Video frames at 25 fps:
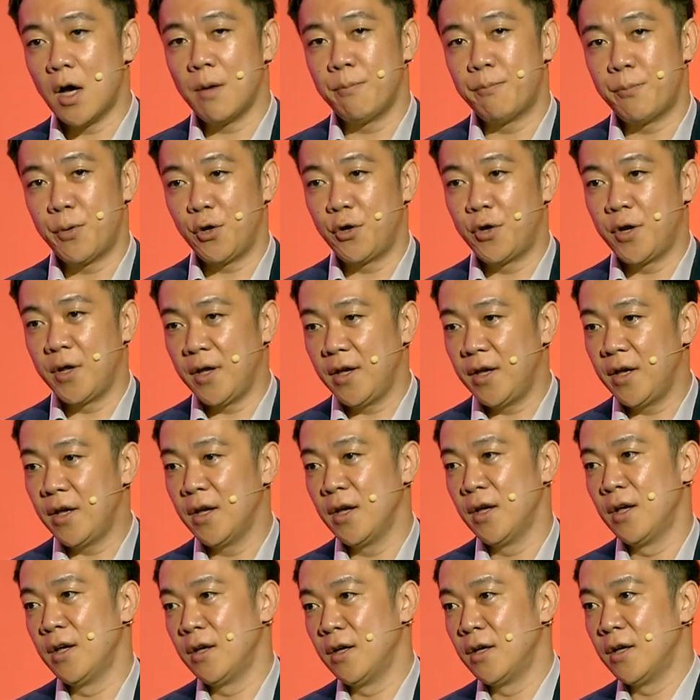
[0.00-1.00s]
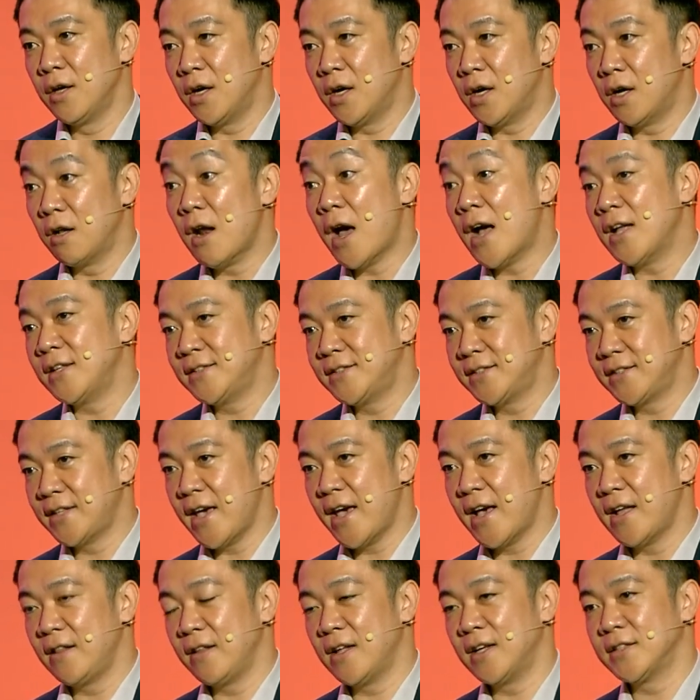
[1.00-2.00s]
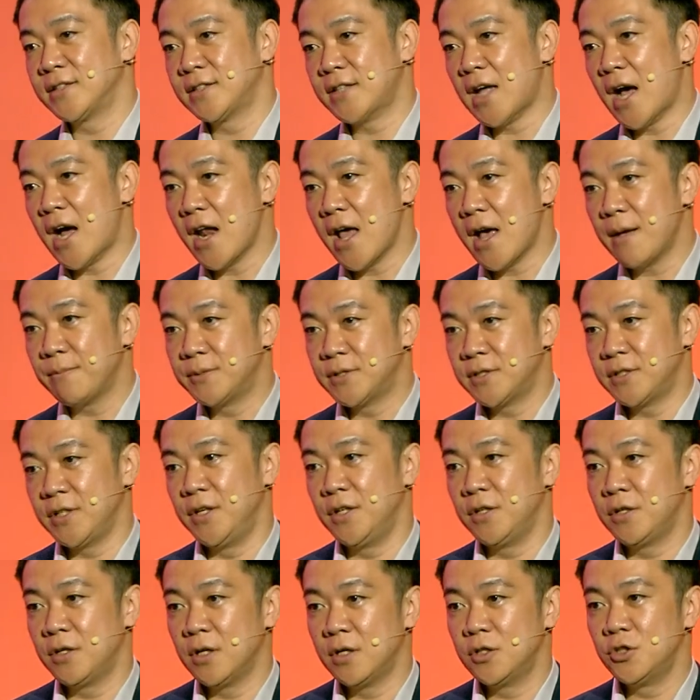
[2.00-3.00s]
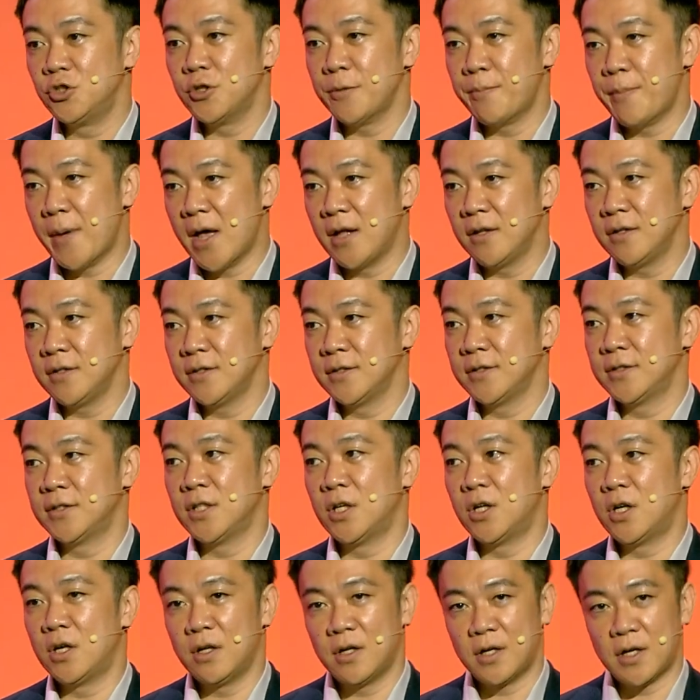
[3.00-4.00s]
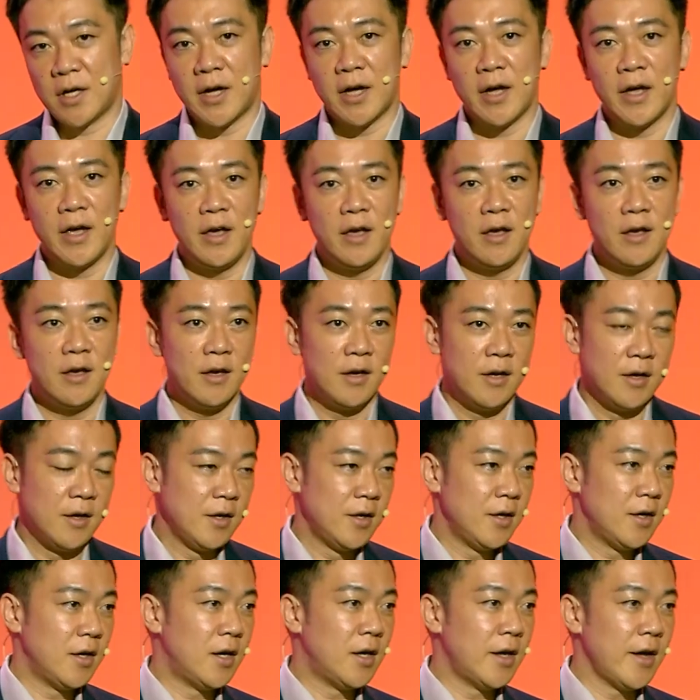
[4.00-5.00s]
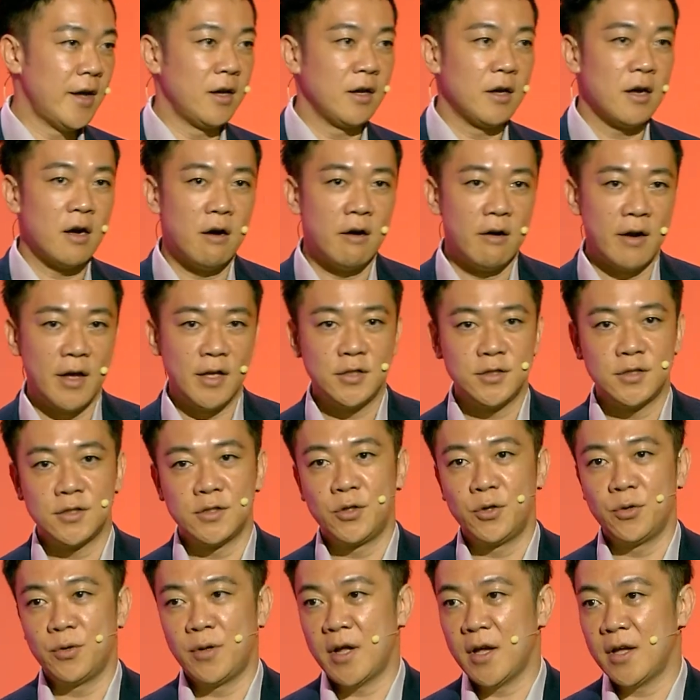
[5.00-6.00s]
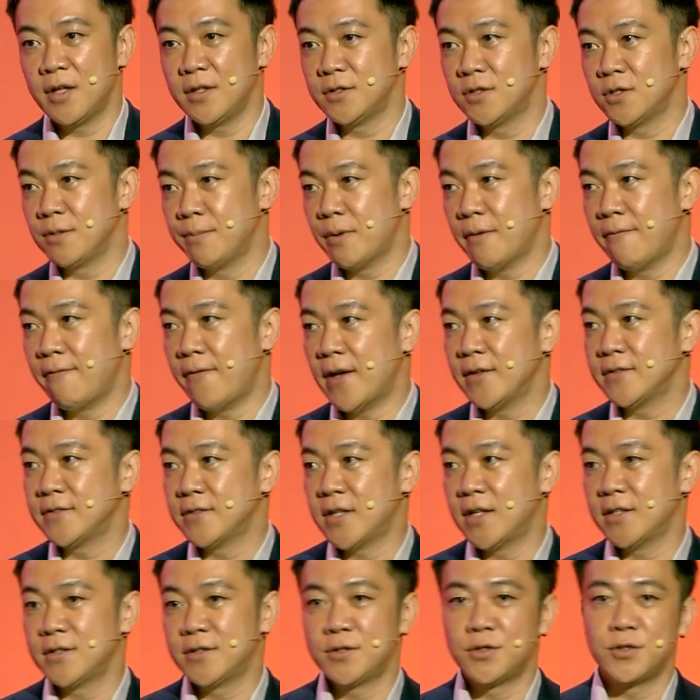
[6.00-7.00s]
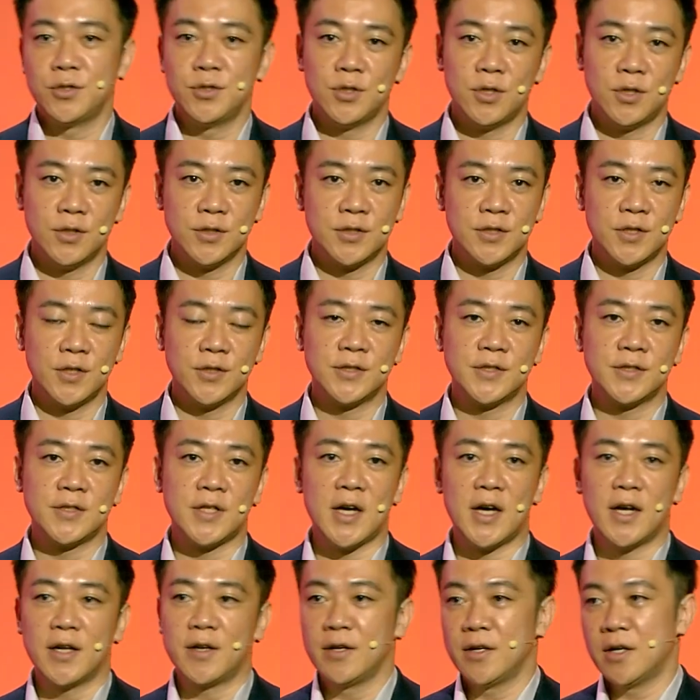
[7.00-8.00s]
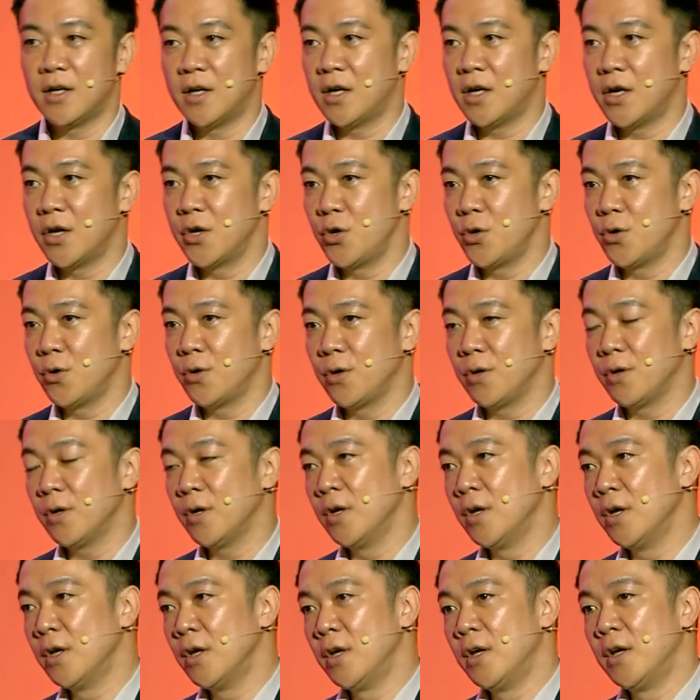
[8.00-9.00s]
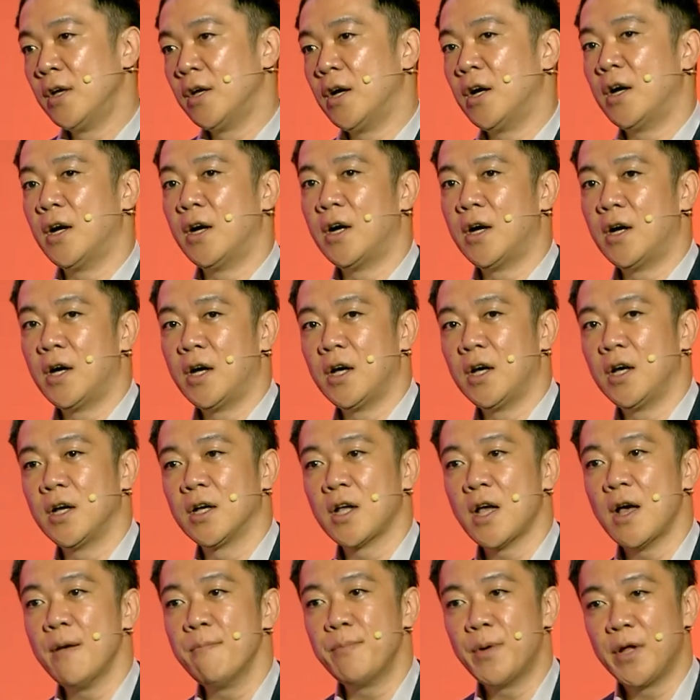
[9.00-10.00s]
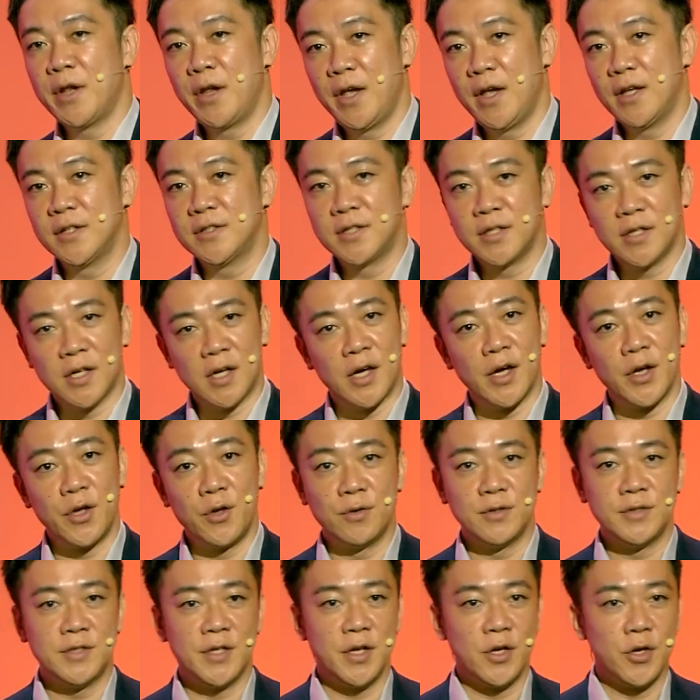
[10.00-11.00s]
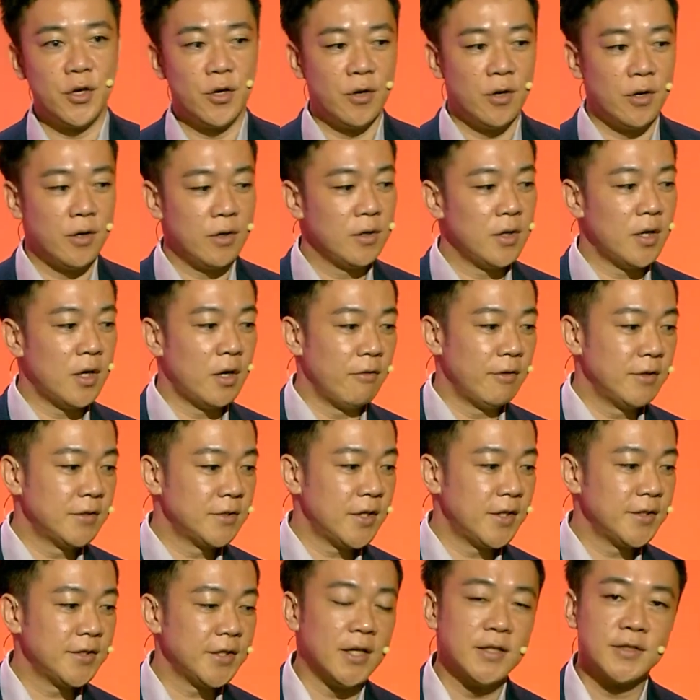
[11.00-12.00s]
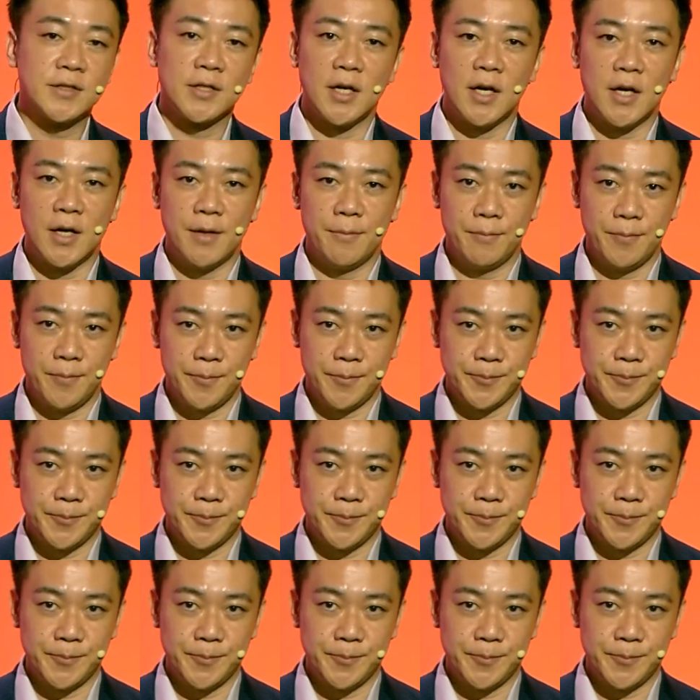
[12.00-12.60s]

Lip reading: pretty large-scale startups in Japan. So I encourage students or professors to also start your companies using your research outcome.